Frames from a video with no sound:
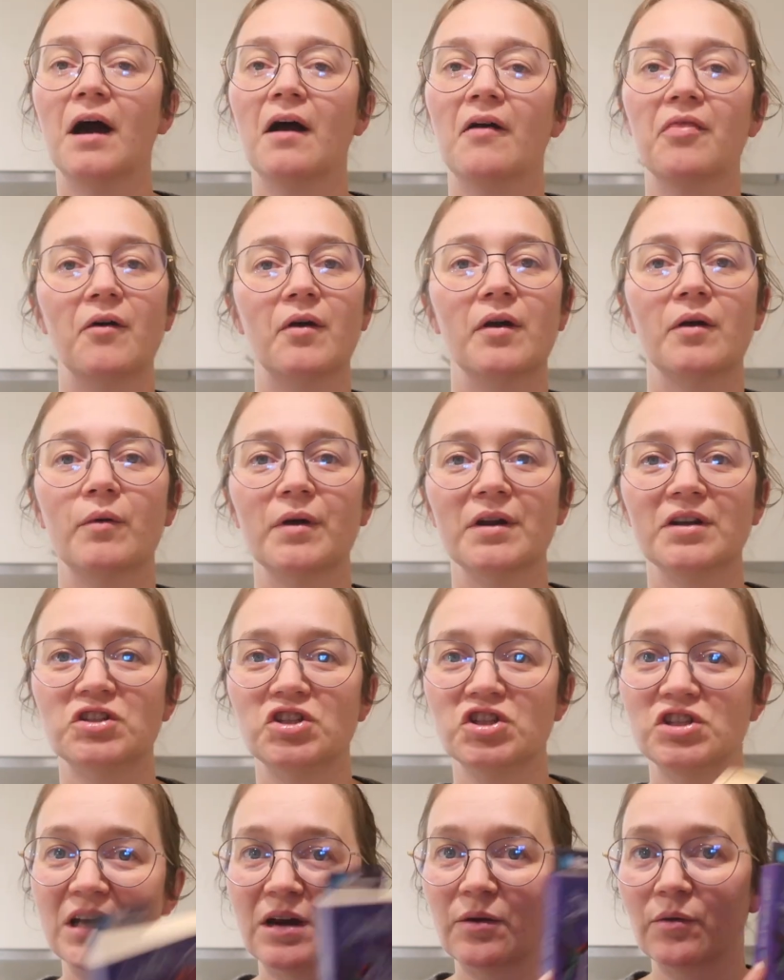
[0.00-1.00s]
I thought I wanted
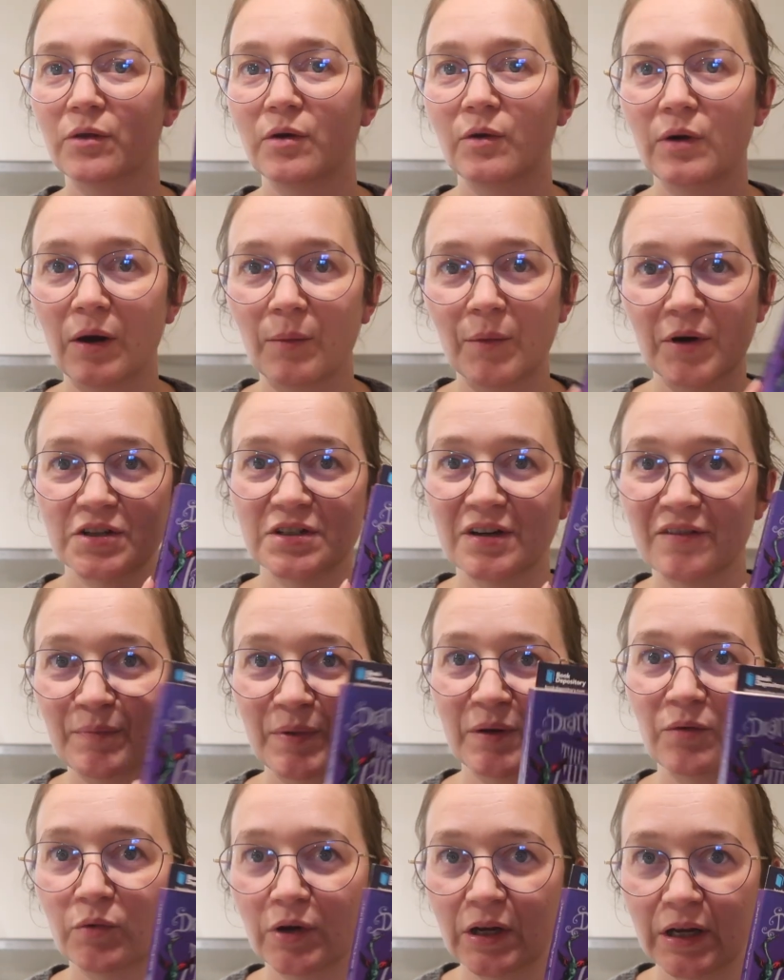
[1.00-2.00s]
to share with you how much I've
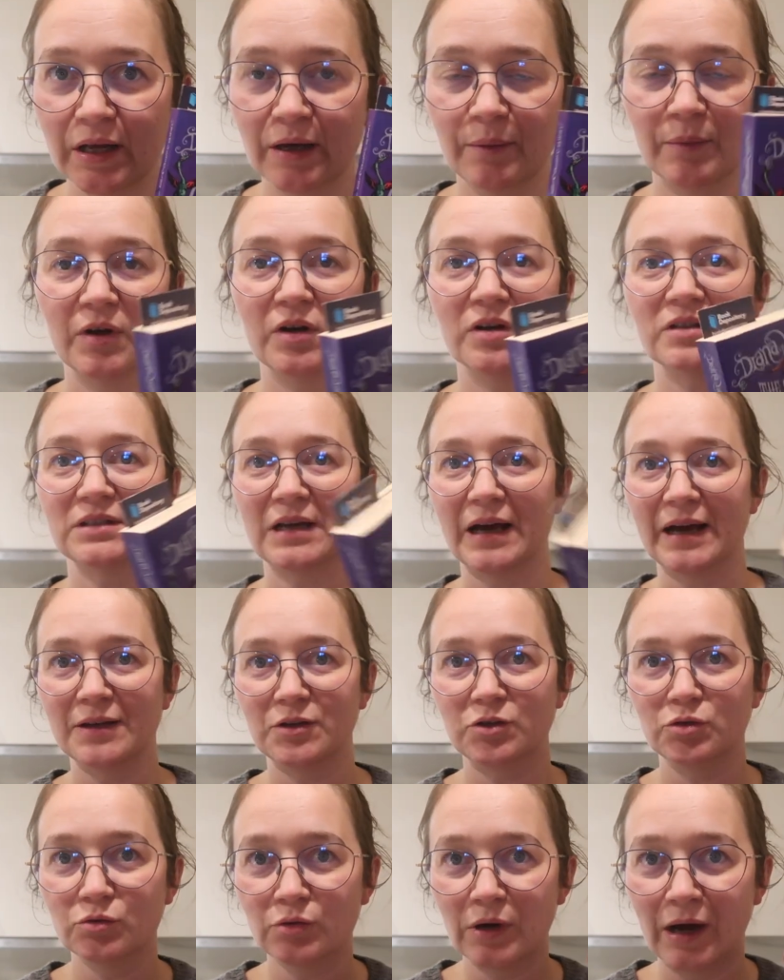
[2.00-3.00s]
been reading, because I
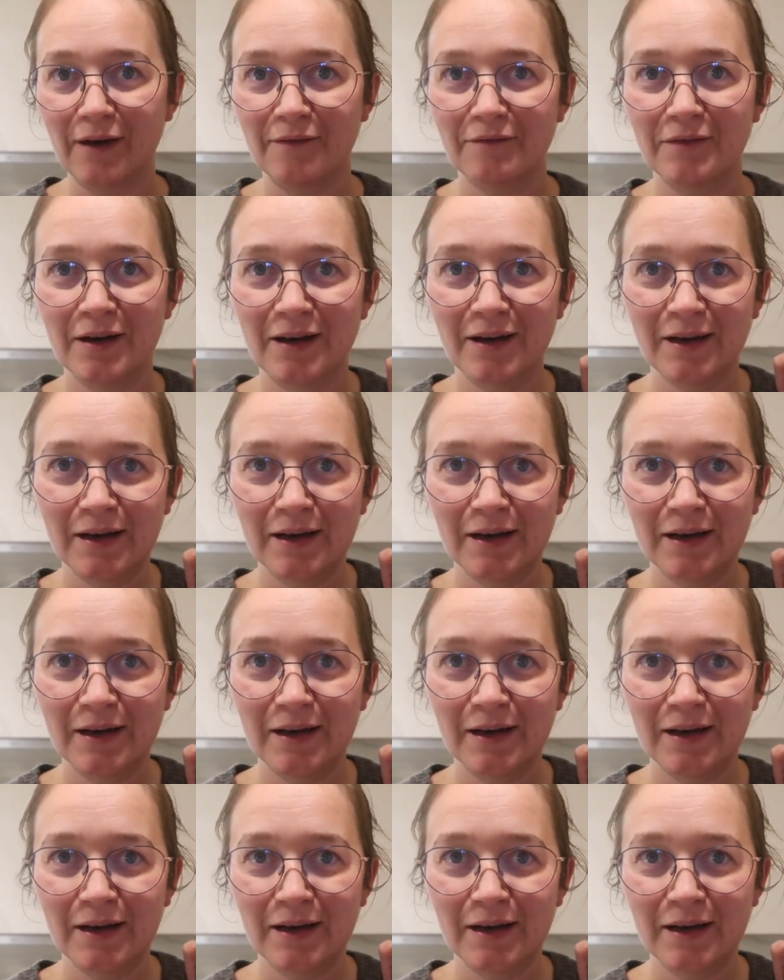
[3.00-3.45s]
do have